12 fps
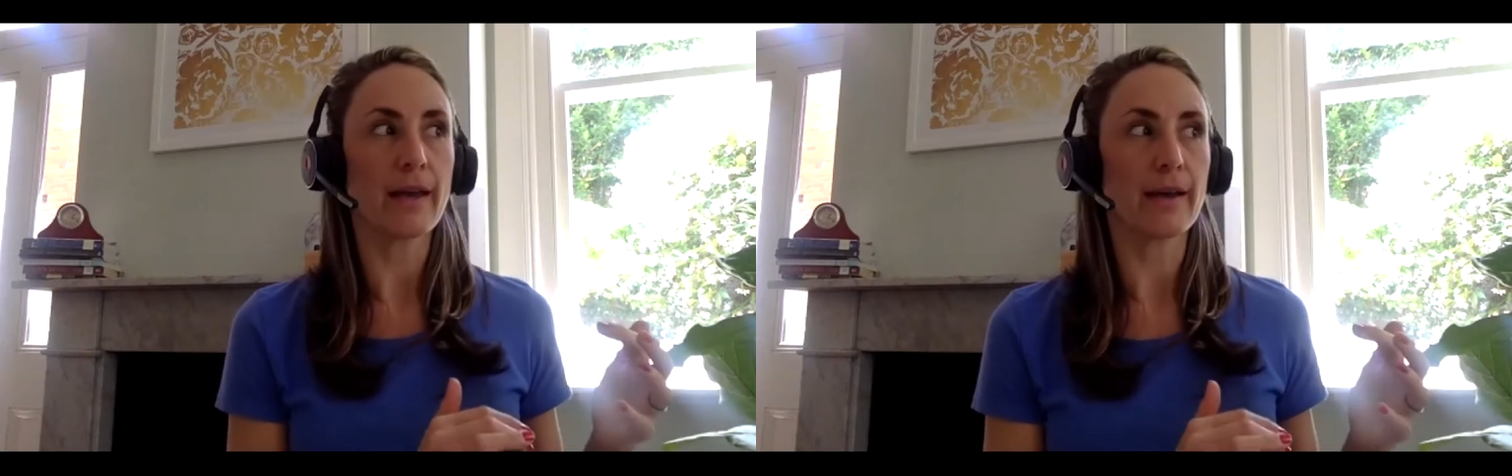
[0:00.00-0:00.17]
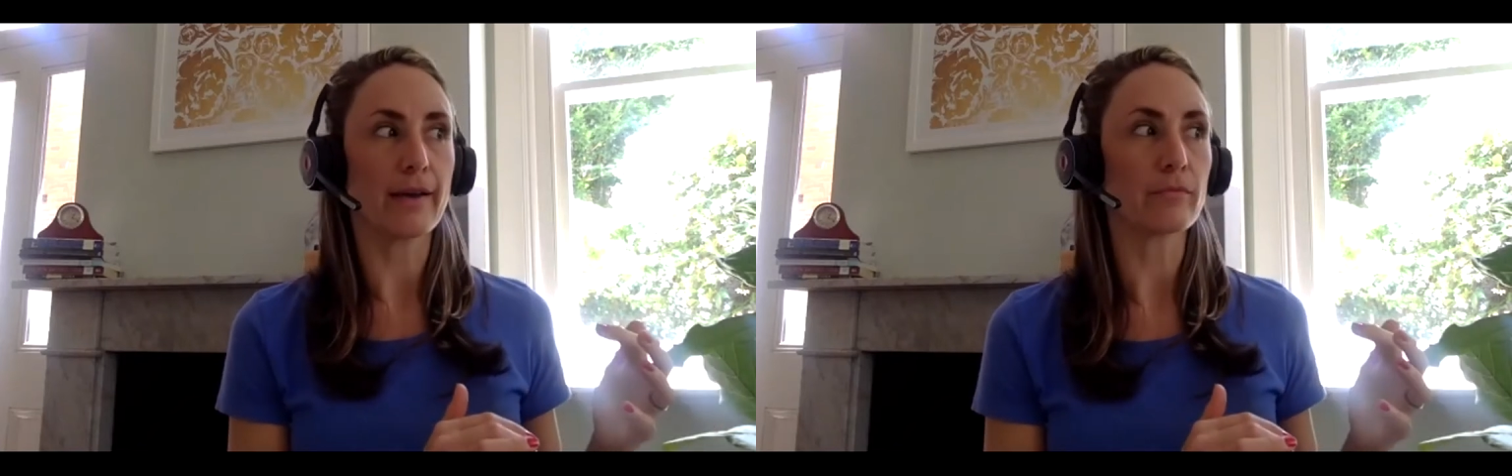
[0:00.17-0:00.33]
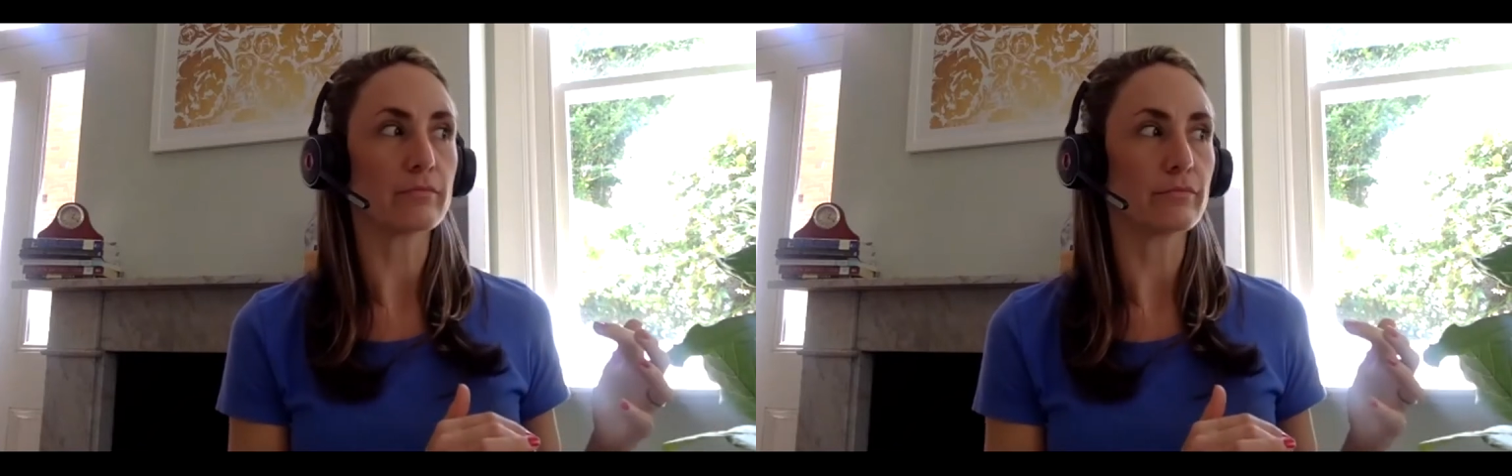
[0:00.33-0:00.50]

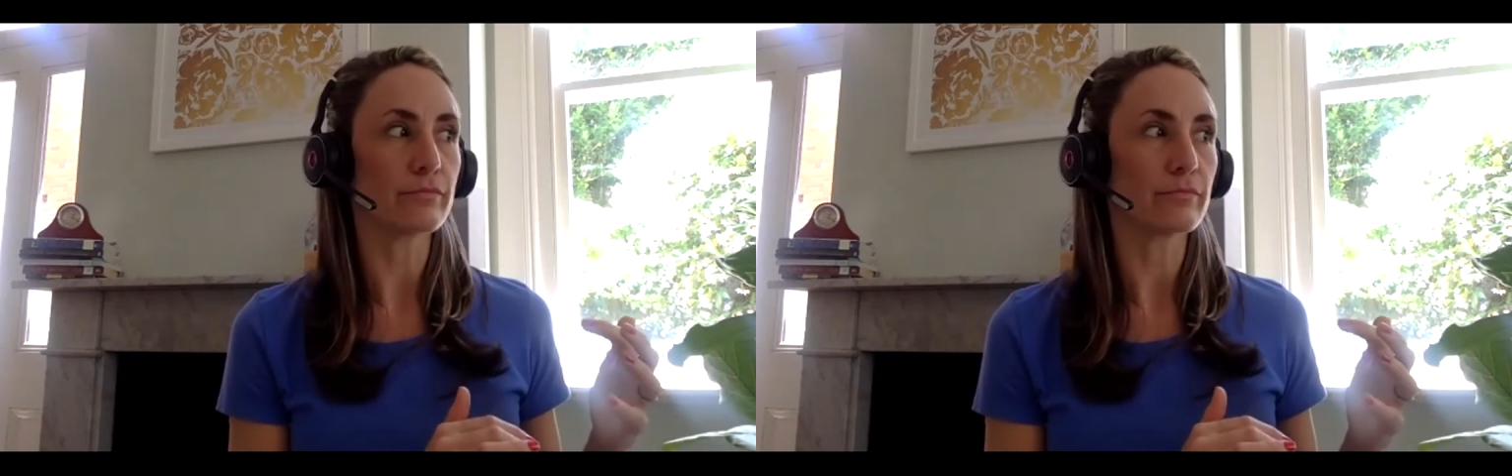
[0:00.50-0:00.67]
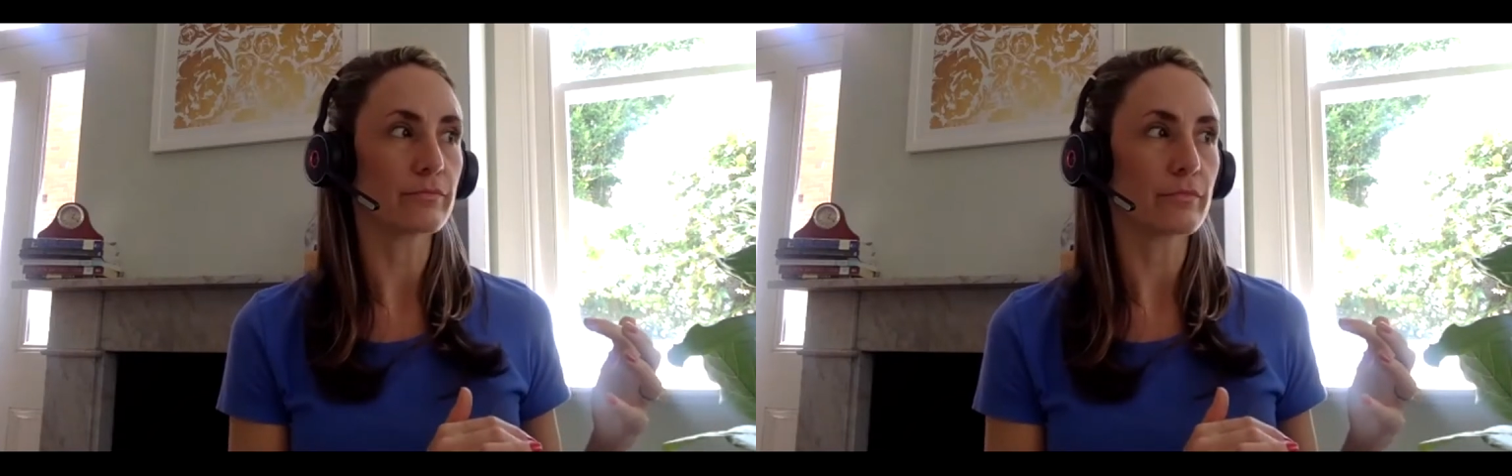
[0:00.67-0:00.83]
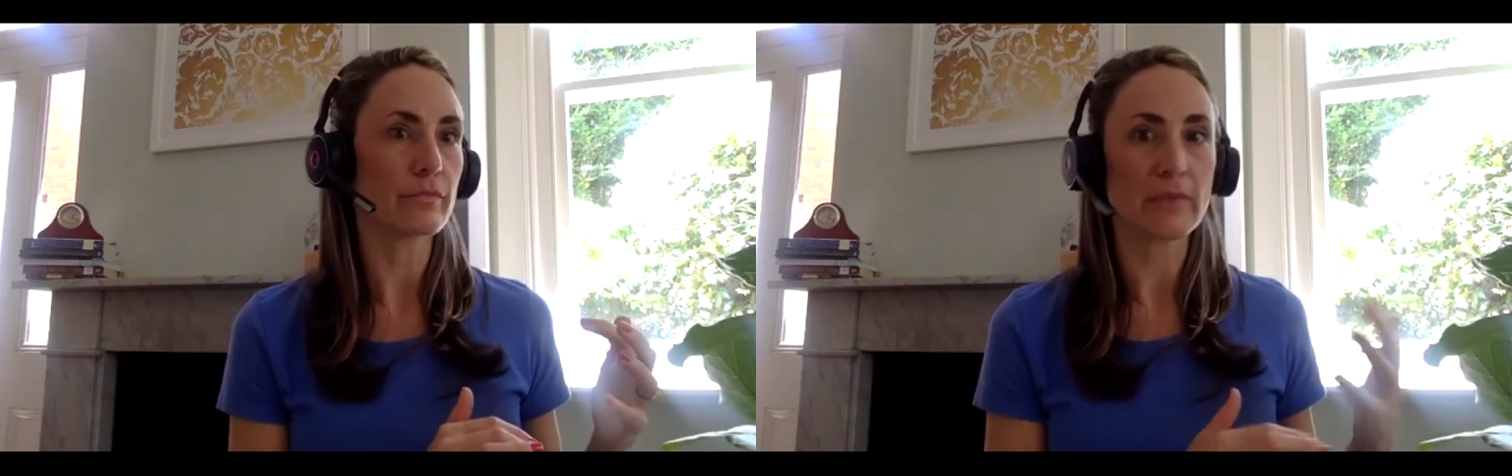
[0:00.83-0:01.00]
um,
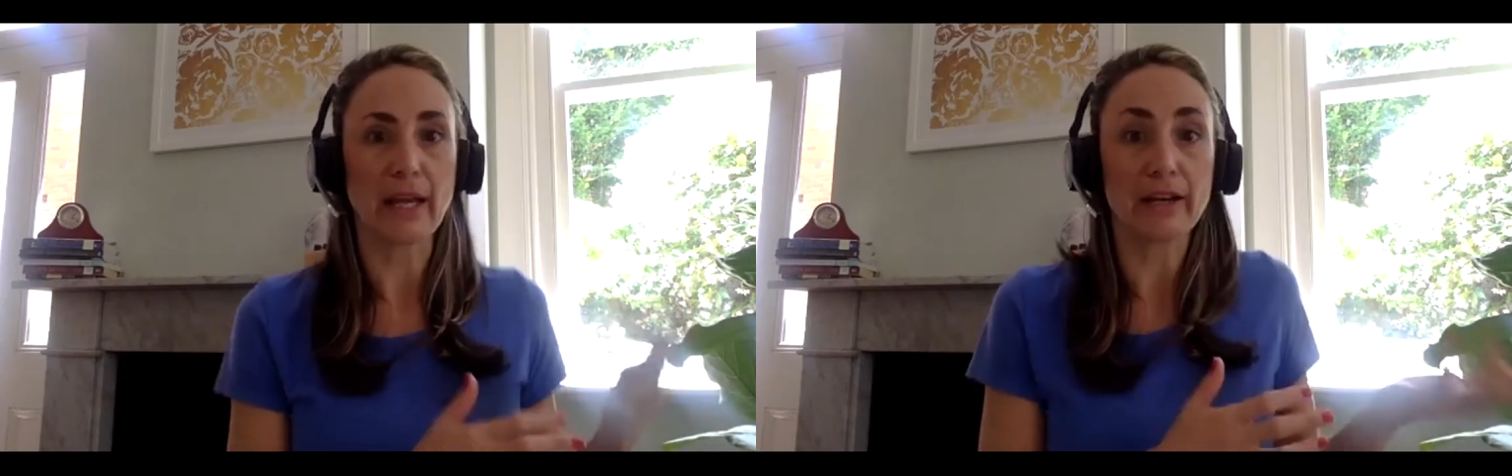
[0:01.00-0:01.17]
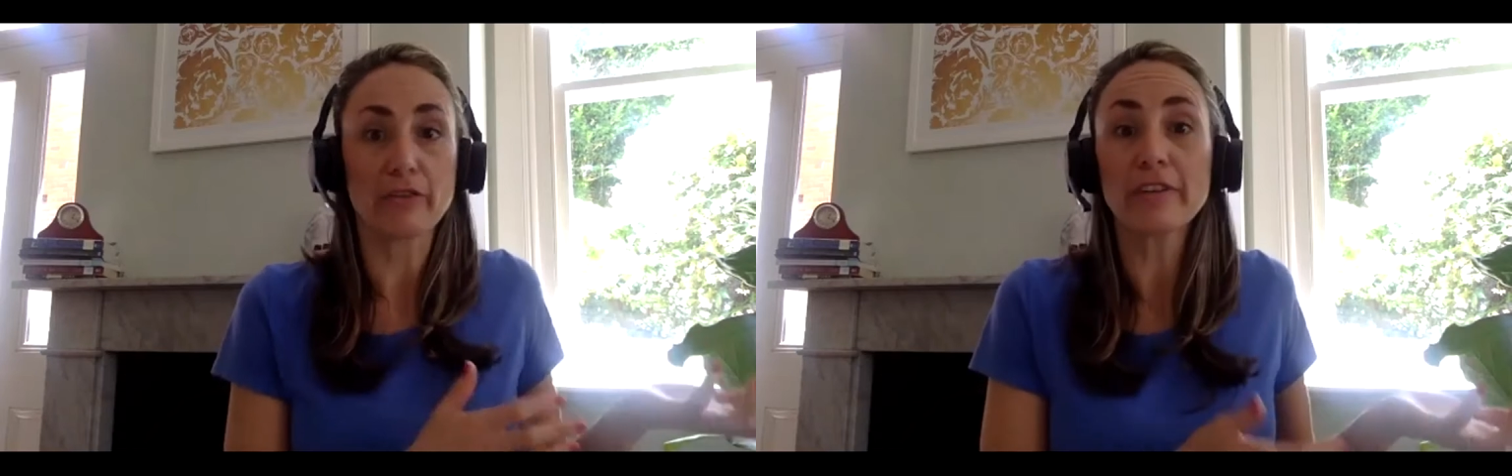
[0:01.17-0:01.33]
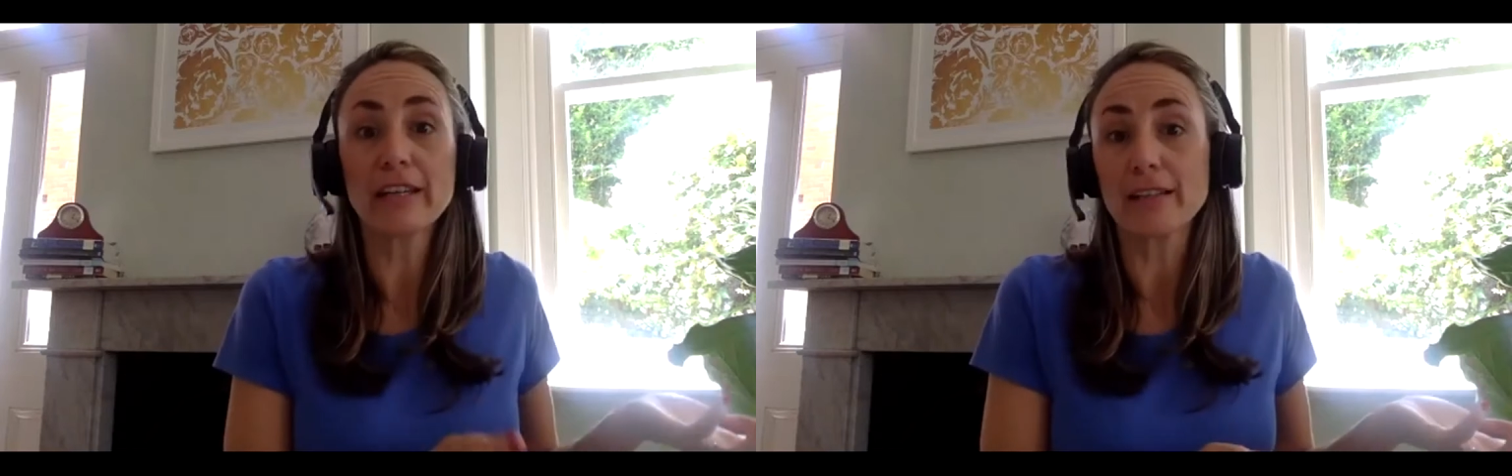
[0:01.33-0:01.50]

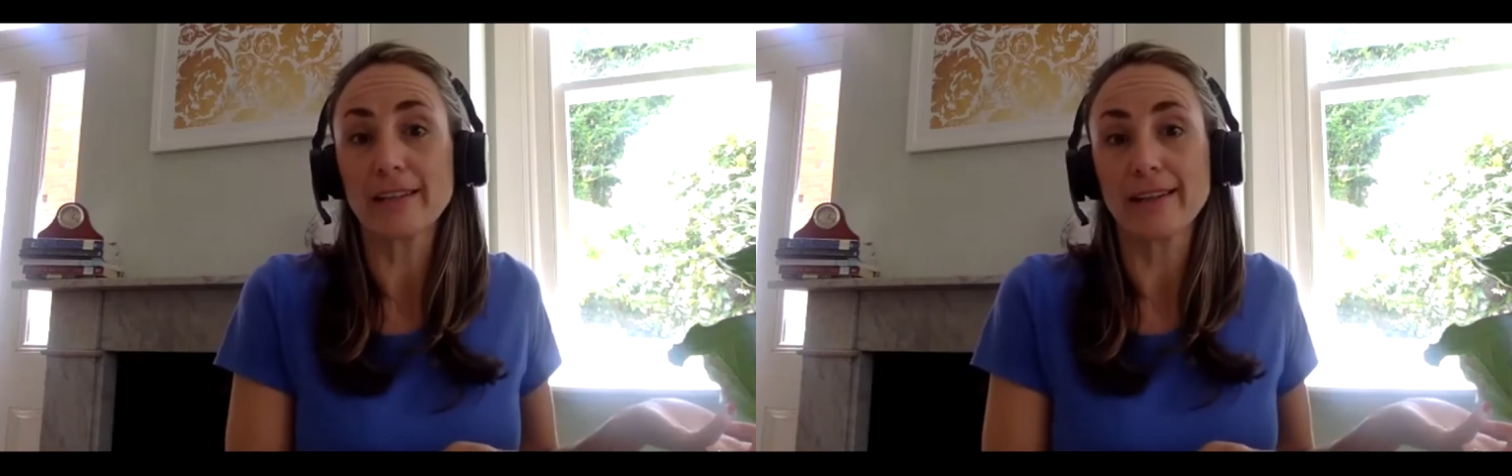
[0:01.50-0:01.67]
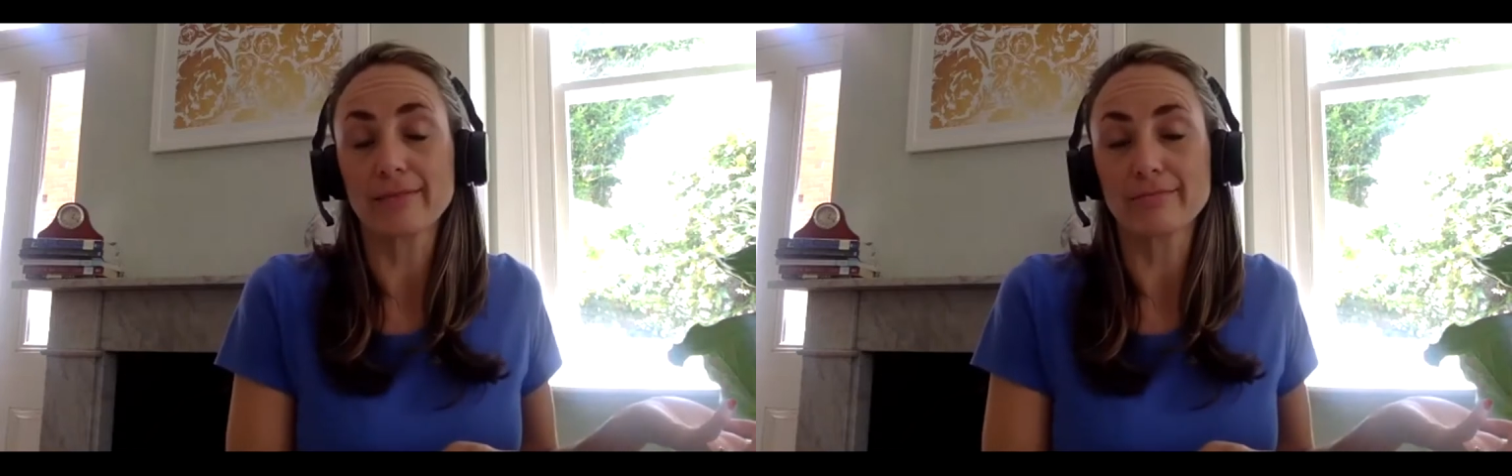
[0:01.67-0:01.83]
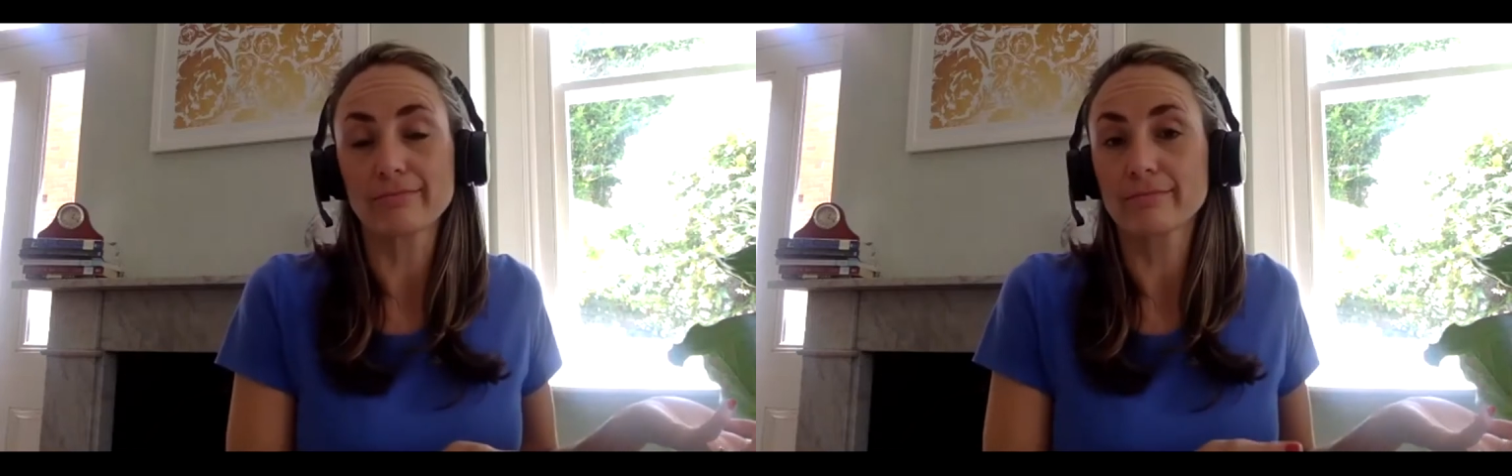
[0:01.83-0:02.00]
like a
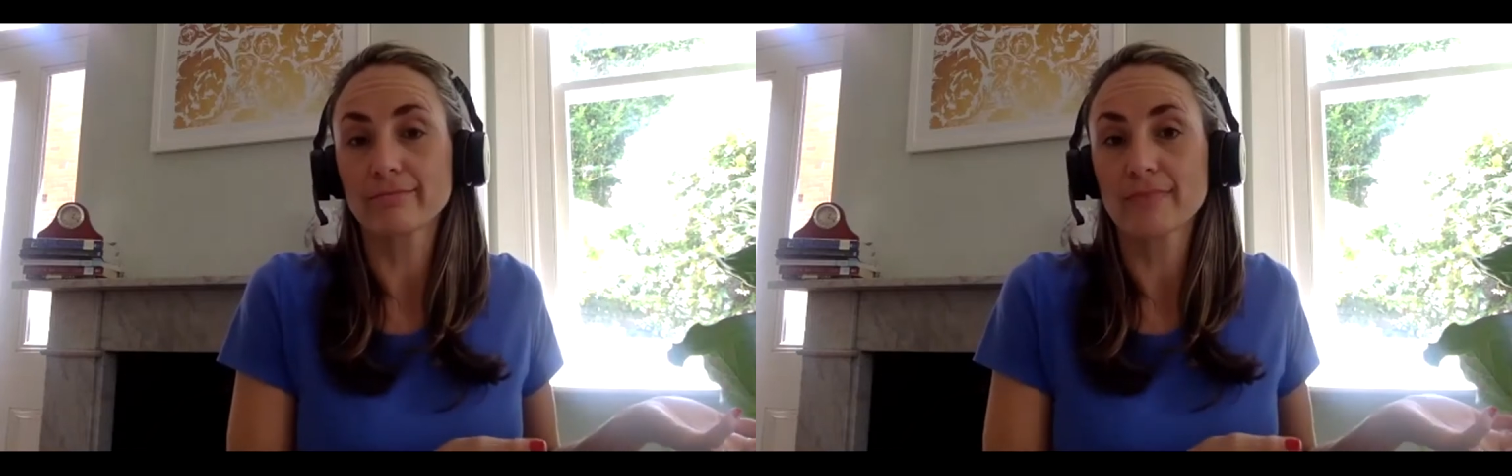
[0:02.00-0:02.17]
feeling,